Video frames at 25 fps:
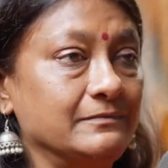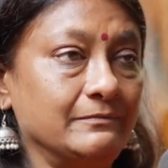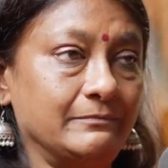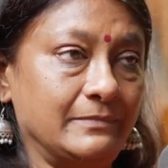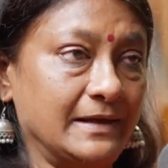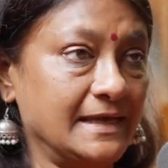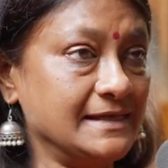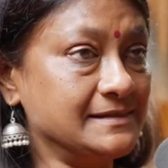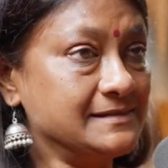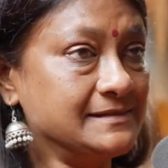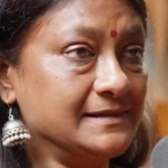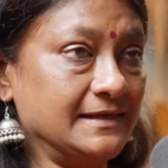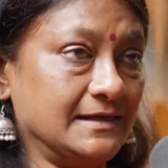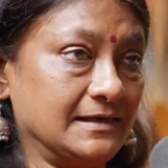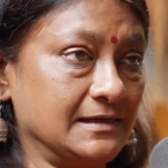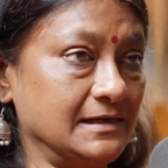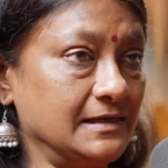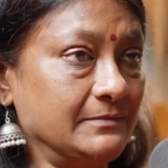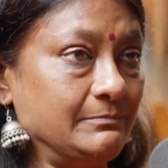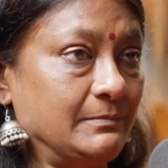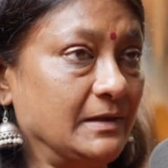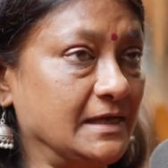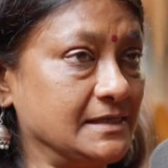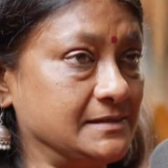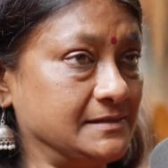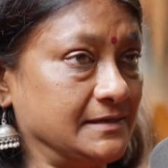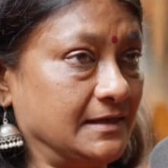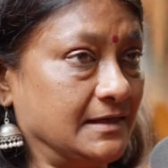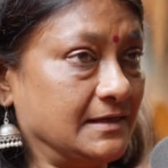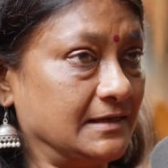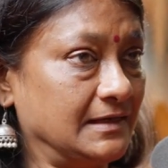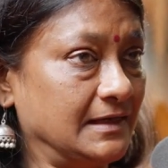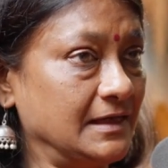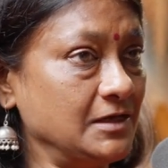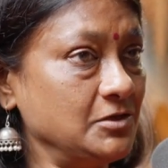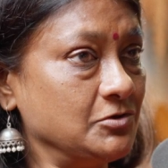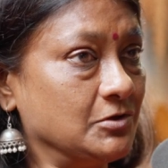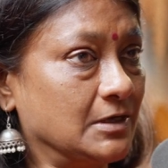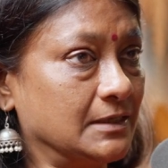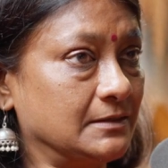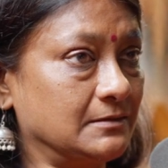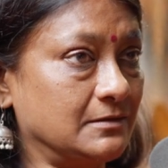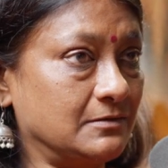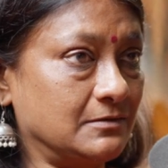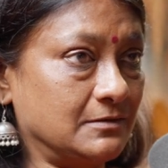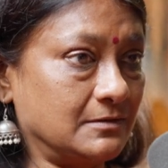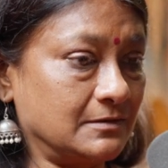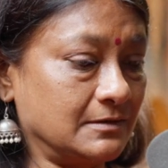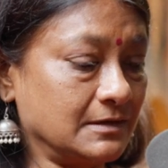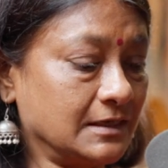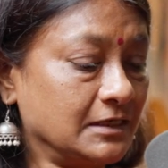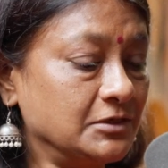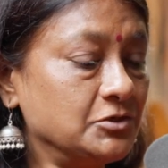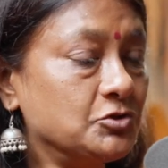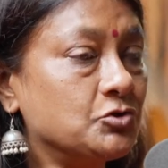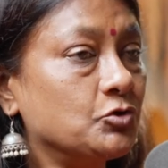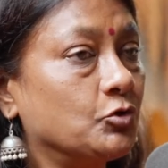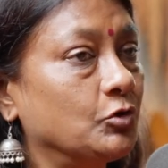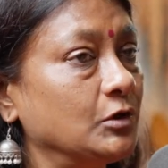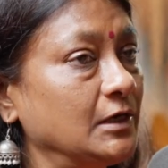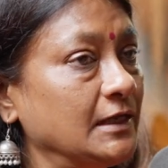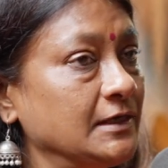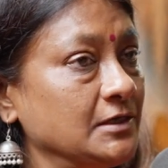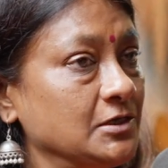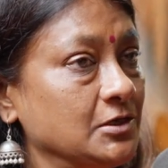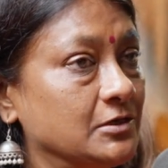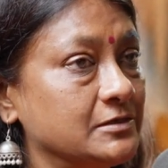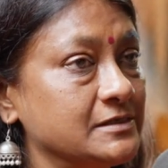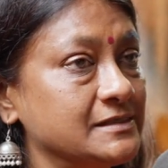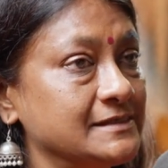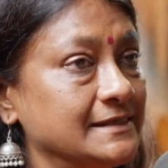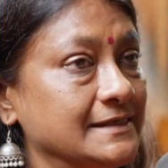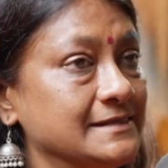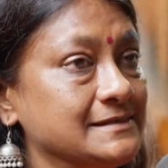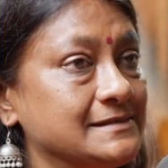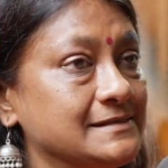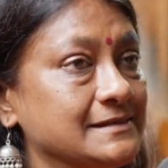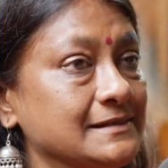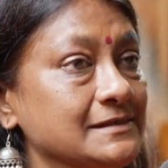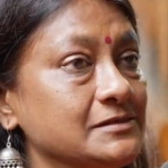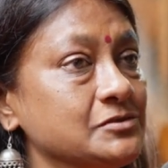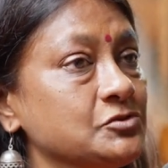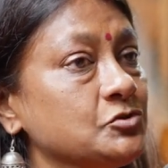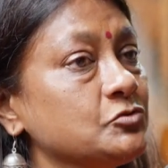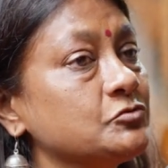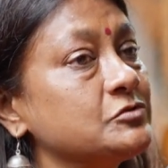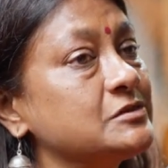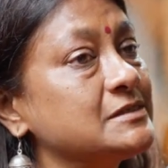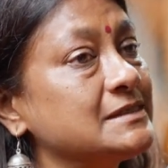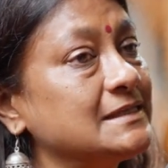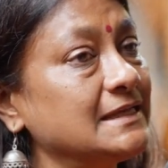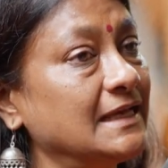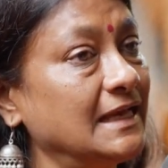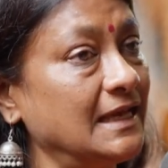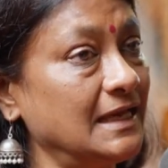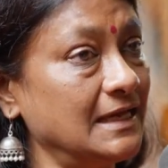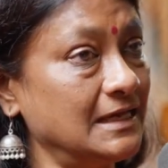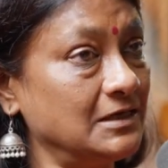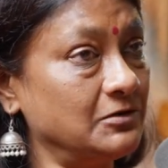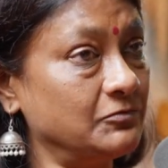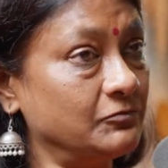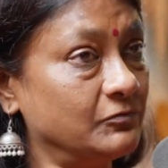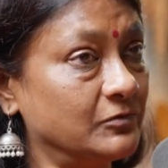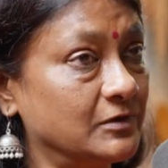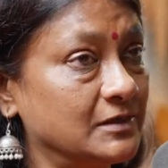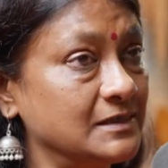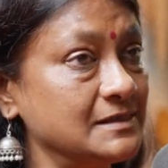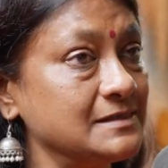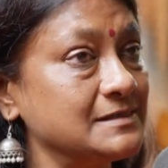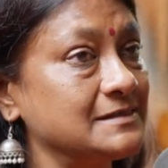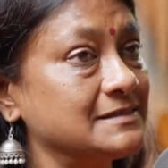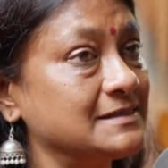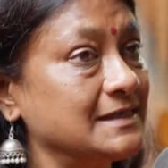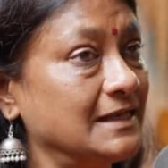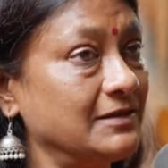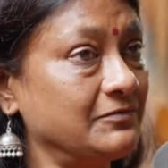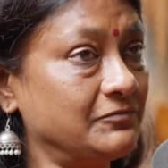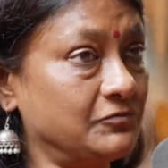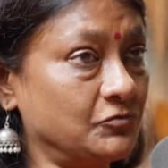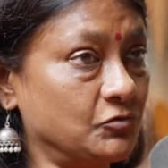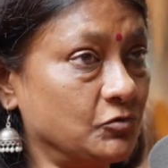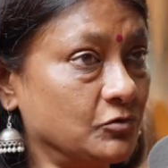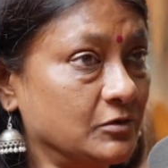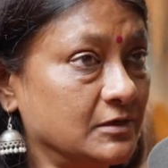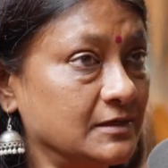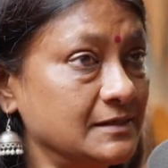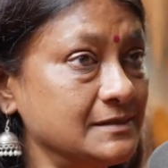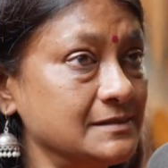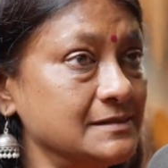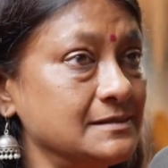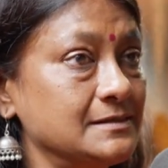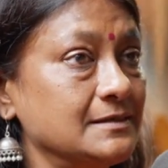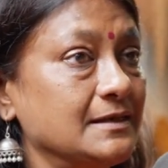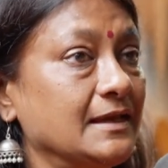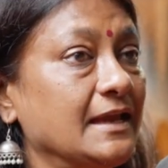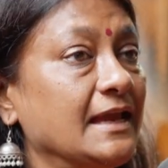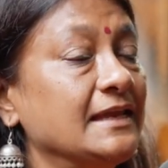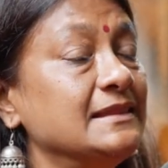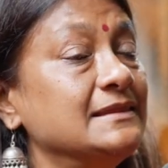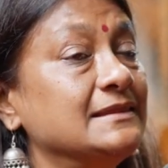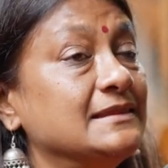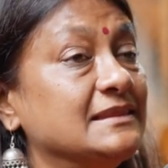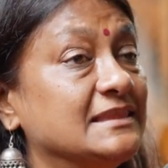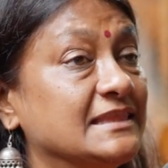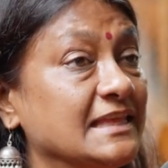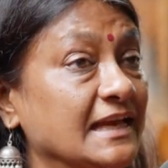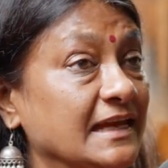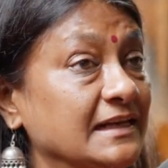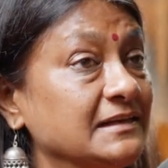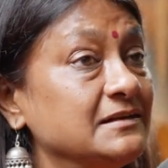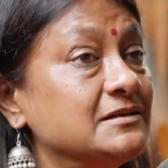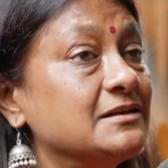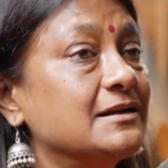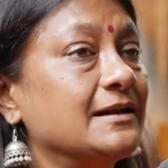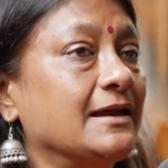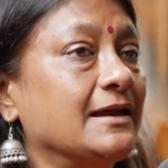Basically, you are controlling your senses to stay inward, stay focused, and then